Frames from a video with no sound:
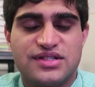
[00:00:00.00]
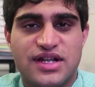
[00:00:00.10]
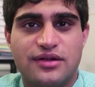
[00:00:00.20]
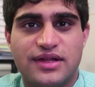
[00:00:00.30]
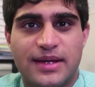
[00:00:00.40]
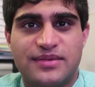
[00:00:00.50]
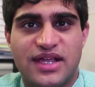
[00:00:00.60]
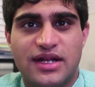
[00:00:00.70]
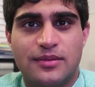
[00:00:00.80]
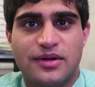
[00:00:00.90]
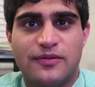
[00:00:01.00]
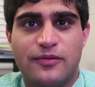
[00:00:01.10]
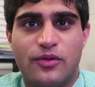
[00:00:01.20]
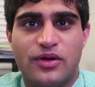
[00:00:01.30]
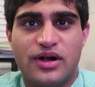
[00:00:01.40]
generally obtainable
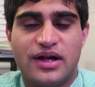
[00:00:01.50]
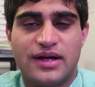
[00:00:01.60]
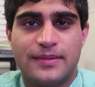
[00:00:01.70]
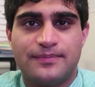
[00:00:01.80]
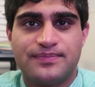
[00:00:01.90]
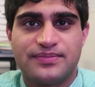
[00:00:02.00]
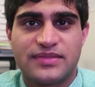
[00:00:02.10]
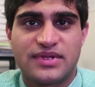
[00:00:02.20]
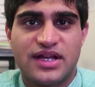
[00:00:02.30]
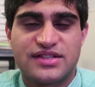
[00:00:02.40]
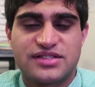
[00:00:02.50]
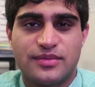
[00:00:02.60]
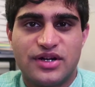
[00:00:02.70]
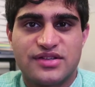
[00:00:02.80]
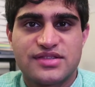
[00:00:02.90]
for
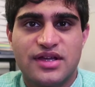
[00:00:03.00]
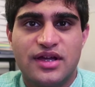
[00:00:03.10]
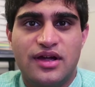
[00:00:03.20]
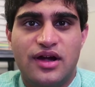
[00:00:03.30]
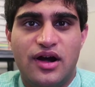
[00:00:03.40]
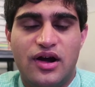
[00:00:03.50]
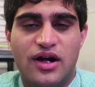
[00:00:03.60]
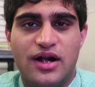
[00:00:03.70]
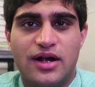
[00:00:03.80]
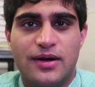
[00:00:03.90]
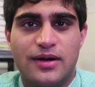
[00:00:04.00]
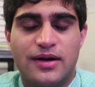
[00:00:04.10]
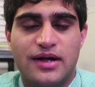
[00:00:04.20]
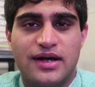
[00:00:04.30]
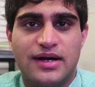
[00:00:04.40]
customers
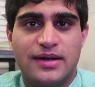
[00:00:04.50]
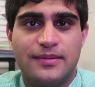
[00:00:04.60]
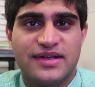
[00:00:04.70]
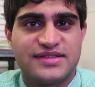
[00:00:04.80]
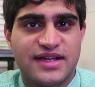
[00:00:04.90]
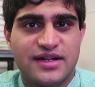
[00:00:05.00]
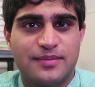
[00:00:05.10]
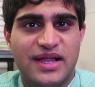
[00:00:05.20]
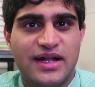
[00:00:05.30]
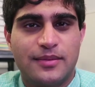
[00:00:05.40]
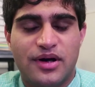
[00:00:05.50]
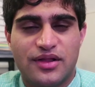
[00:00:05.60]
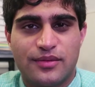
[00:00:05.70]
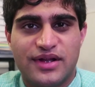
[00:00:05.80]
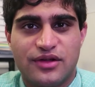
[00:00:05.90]
are executive platinum all
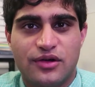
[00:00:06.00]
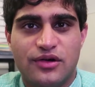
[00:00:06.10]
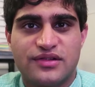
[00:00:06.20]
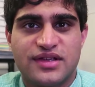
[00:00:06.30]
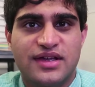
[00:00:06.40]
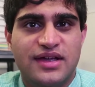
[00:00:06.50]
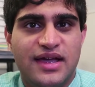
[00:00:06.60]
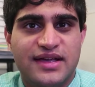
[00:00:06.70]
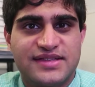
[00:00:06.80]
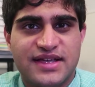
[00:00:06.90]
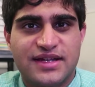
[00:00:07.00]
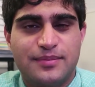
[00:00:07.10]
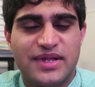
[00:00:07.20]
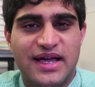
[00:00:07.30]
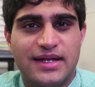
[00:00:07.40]
the way to gold.
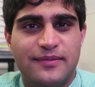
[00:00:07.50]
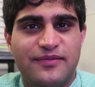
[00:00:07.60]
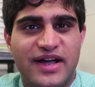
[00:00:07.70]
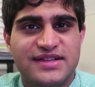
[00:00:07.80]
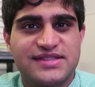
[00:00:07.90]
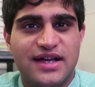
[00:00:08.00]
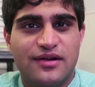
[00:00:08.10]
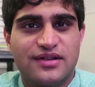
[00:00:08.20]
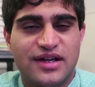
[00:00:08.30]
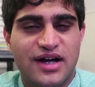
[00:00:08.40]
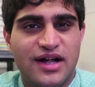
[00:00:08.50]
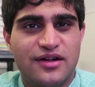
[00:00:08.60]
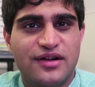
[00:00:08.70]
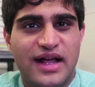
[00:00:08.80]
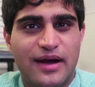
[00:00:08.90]
Executive platinum finds out
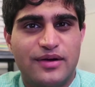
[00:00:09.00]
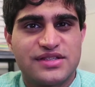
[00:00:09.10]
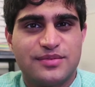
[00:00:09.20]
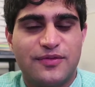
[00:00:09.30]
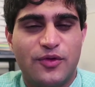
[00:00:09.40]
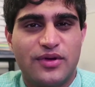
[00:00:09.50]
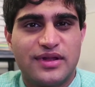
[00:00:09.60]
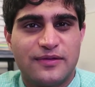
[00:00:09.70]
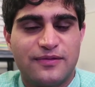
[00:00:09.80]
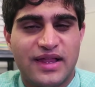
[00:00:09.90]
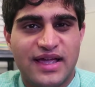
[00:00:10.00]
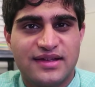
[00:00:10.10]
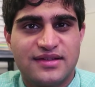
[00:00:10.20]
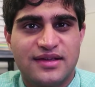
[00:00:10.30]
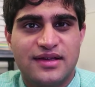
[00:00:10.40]
100 hours before their
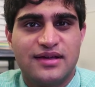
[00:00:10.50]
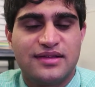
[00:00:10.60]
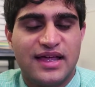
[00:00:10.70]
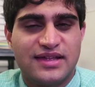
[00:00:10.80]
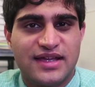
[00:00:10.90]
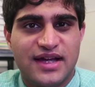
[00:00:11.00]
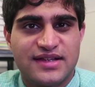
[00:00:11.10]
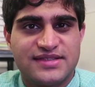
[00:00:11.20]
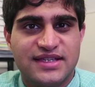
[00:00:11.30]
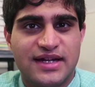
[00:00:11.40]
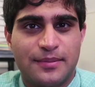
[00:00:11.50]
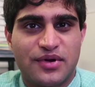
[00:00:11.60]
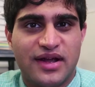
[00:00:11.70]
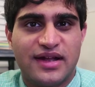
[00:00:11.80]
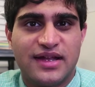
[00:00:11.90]
flight that they got a seat
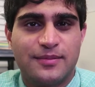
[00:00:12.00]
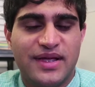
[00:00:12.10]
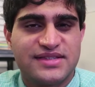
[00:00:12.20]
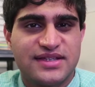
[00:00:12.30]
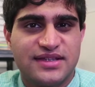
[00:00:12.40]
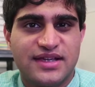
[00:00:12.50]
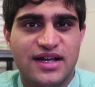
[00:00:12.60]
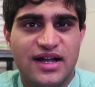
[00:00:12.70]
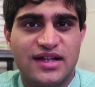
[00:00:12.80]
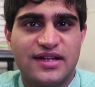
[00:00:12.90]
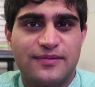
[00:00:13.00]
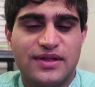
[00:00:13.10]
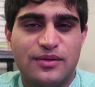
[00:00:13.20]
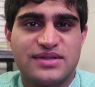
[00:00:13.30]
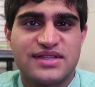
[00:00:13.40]
upgrade, and basically they got it if
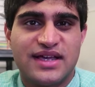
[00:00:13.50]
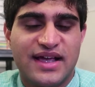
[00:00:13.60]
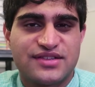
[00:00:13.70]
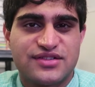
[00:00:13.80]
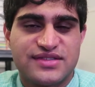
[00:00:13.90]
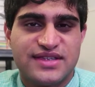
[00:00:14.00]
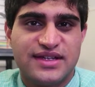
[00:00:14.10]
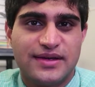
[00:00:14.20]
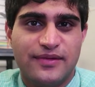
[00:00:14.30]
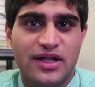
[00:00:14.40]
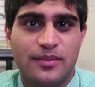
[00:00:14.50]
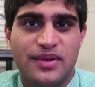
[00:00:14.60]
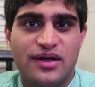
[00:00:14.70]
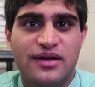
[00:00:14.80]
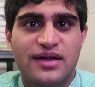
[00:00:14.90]
there was an extra seat
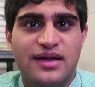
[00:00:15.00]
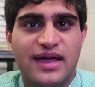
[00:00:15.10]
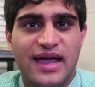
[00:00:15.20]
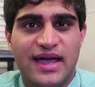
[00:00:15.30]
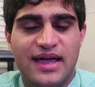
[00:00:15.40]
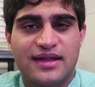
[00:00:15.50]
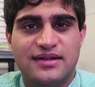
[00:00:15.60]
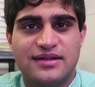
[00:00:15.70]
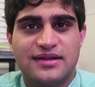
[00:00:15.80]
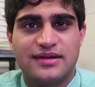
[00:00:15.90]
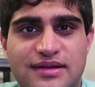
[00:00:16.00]
available. And